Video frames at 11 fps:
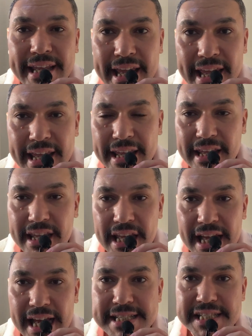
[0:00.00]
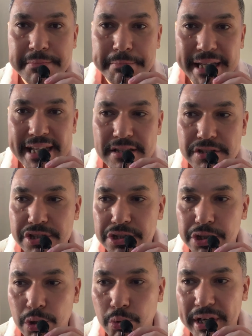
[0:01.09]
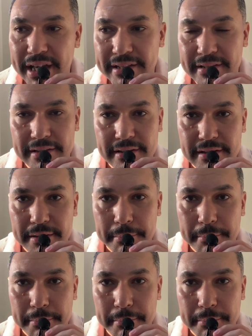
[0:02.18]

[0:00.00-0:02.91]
key has been stolen.